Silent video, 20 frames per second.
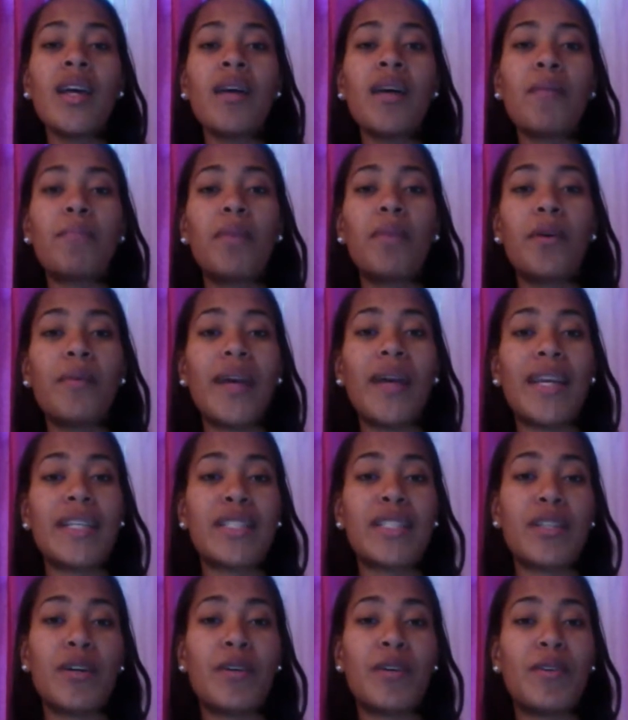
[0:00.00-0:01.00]

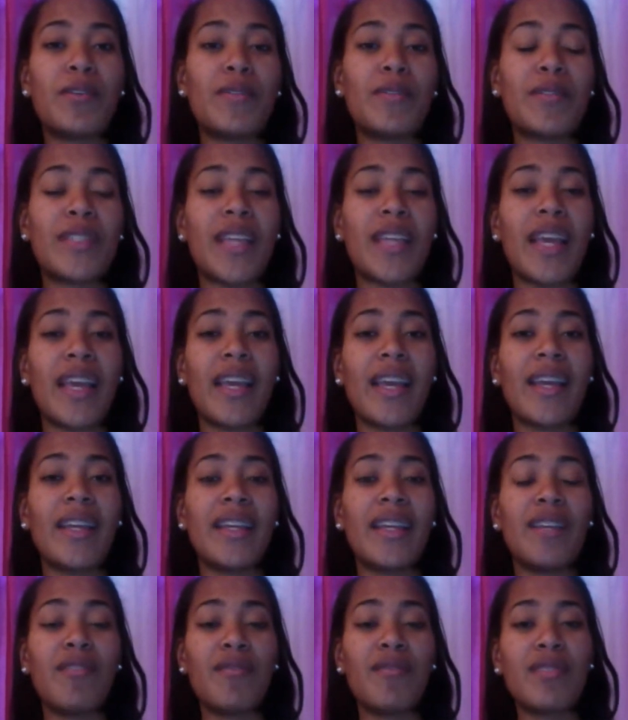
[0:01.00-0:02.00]
Boaz goes
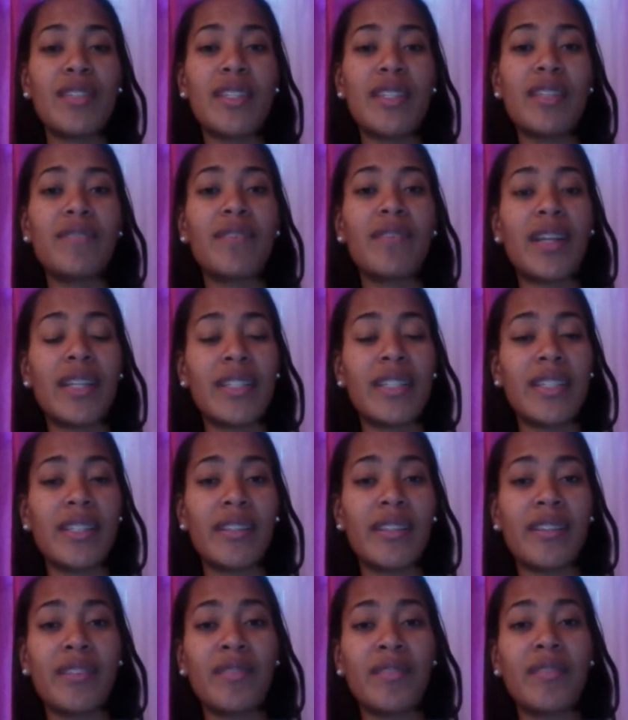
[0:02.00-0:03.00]
and he goes to the
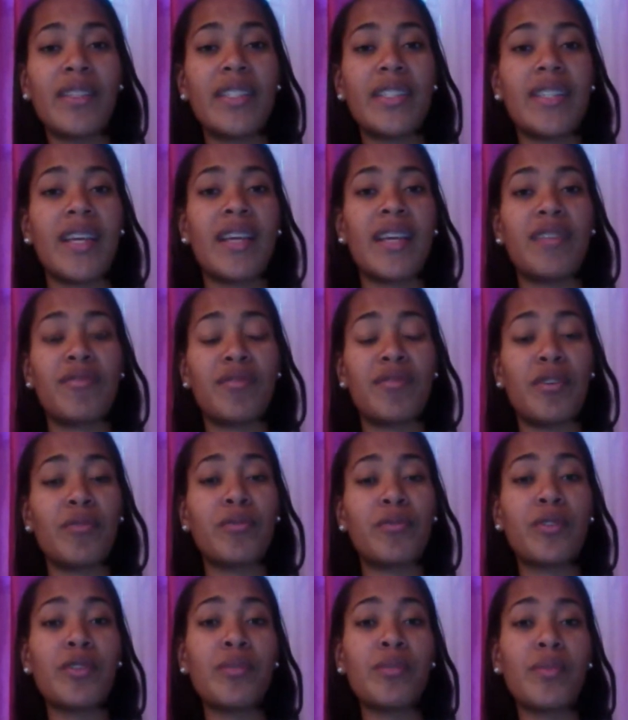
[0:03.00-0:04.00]
relative. He says,
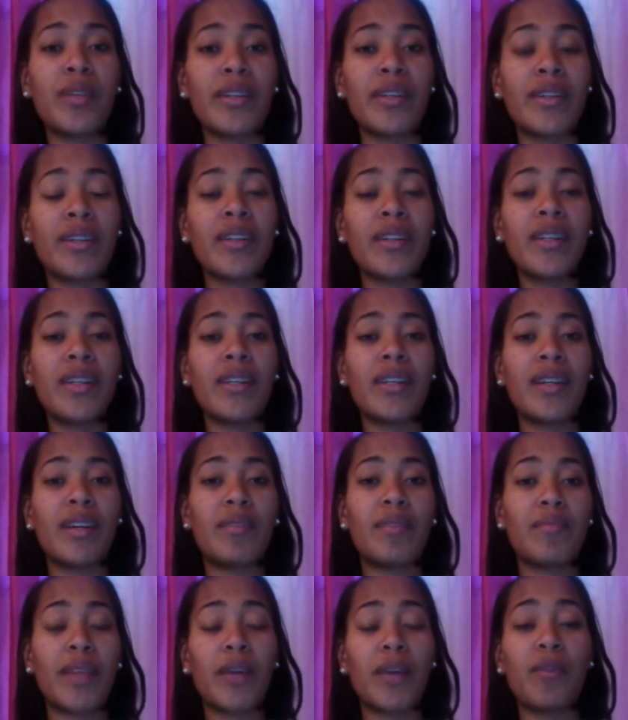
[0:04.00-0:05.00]
do you want to,
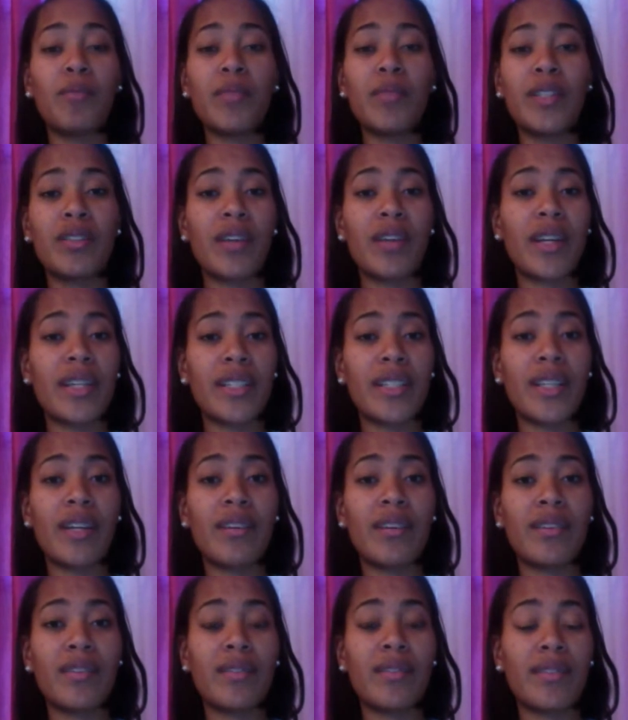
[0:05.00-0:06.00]
Naomi's trying to
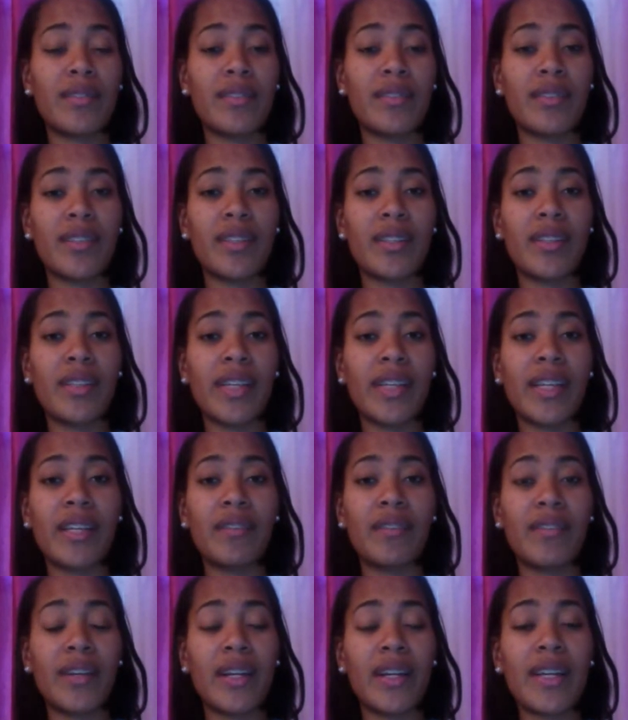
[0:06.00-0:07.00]
sell the land
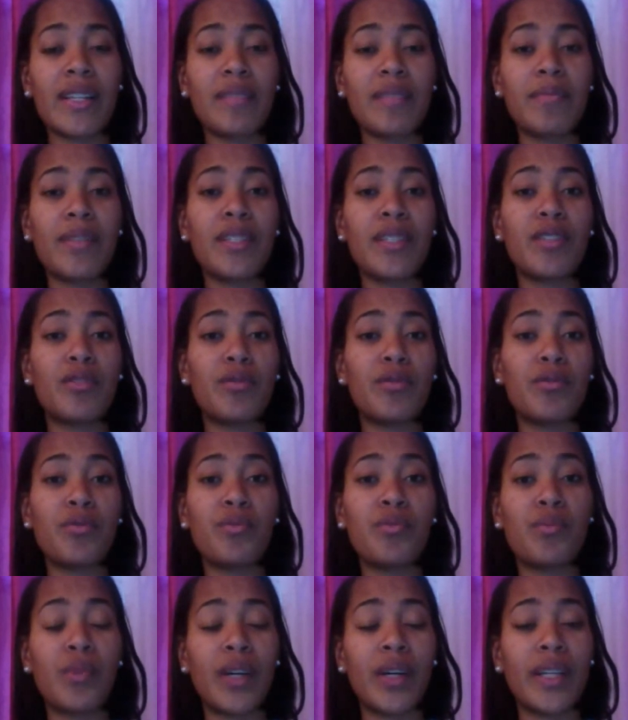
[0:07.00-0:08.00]
of her husband. Do
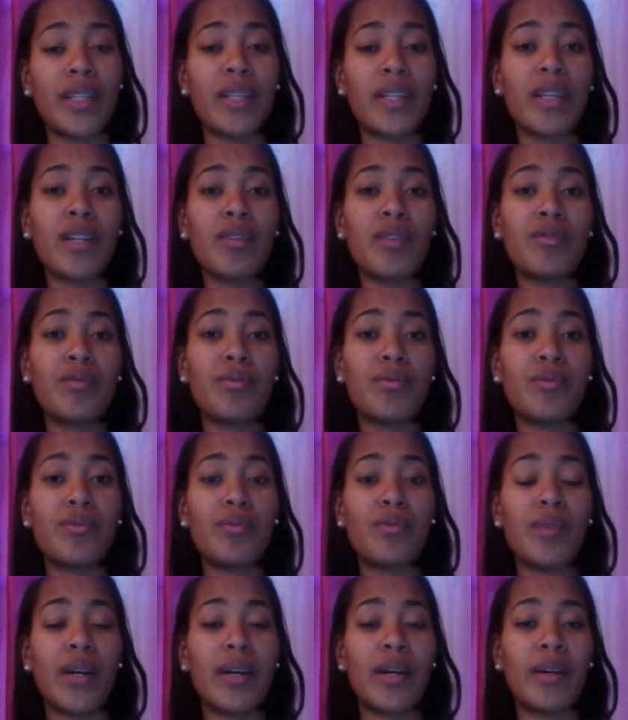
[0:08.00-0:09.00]
you want
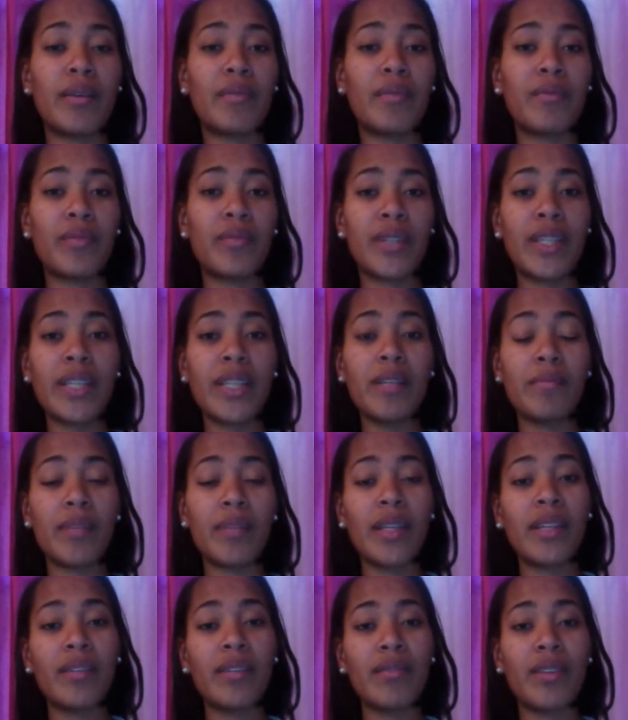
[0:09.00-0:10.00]
to redeem
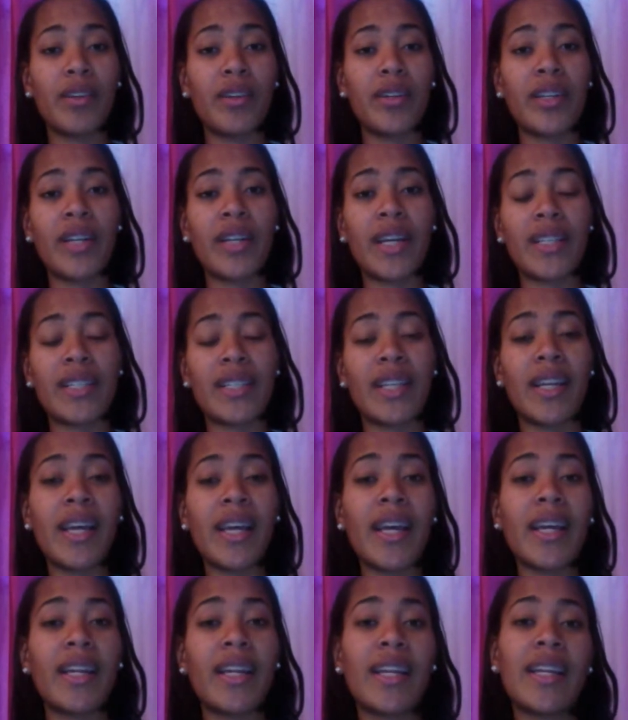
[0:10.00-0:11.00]
it? You're next in
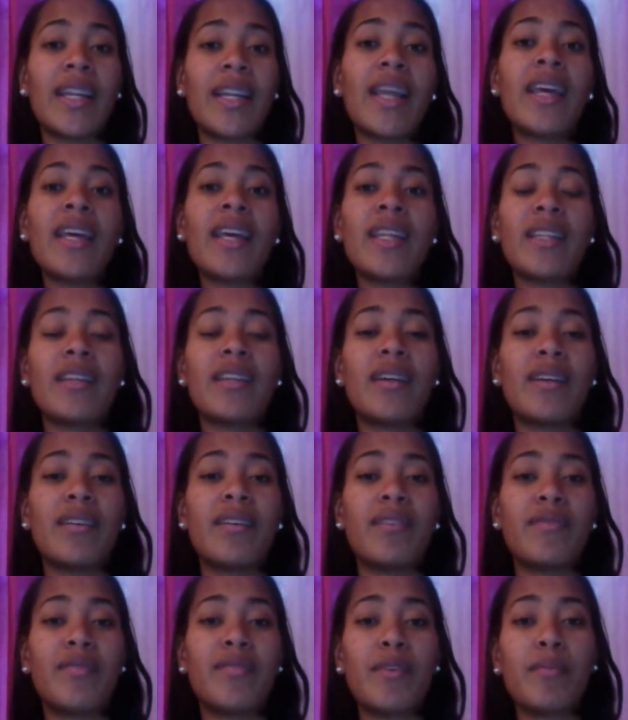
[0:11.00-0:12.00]
line. And
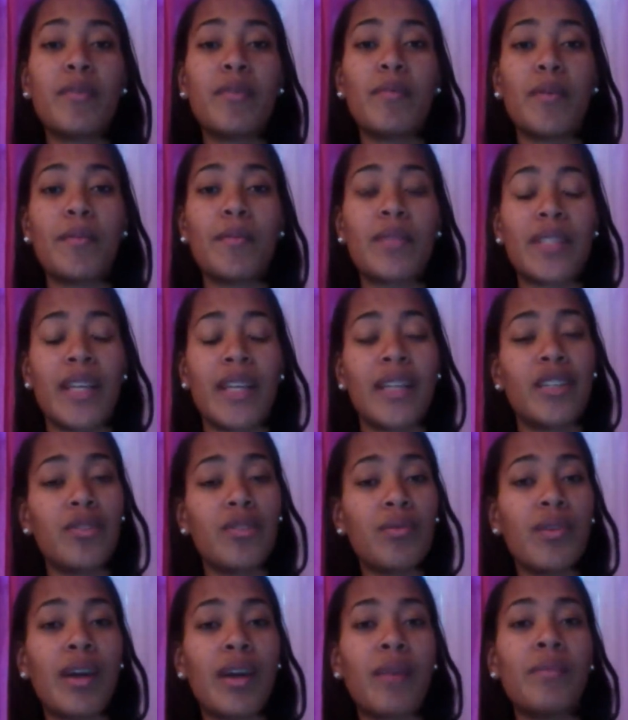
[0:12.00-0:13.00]
the family member's like,
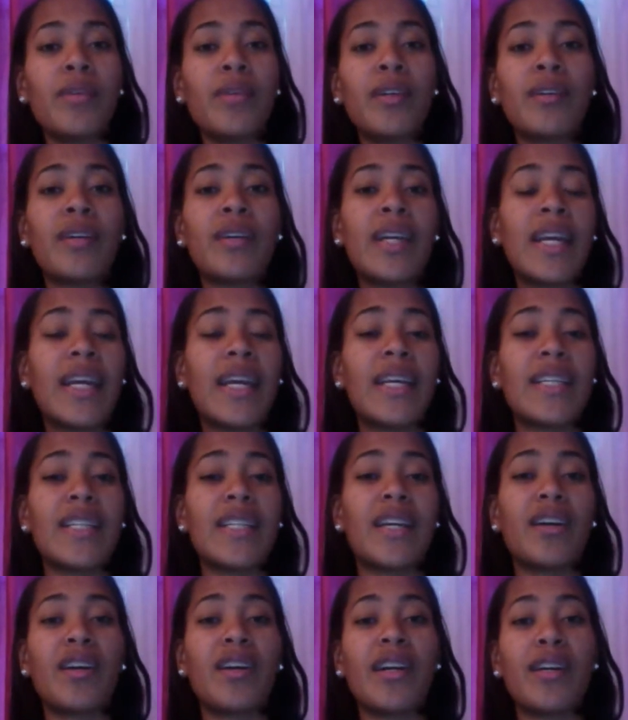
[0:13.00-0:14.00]
sure, I will. And he's
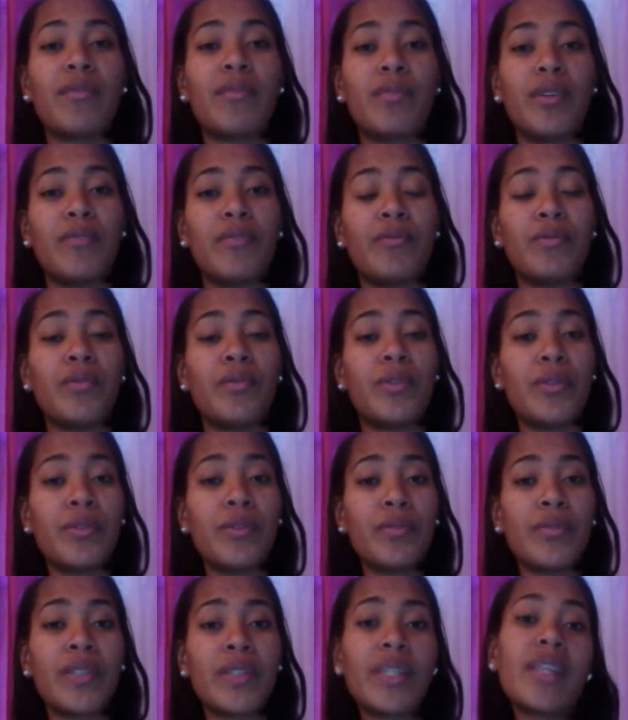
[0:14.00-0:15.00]
like, all right, well, if you
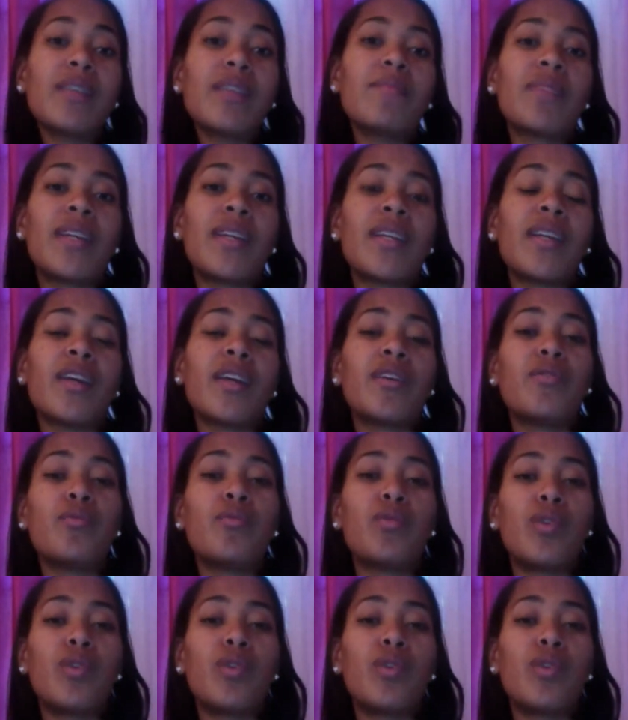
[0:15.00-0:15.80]
do redeem it, you will